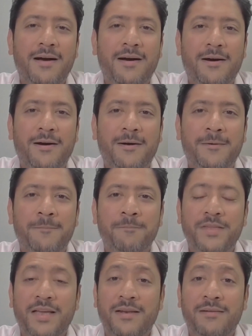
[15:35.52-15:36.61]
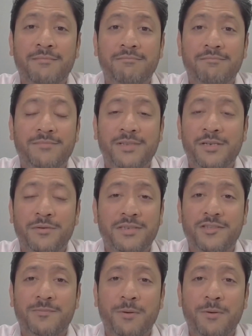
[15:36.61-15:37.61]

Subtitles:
Then, the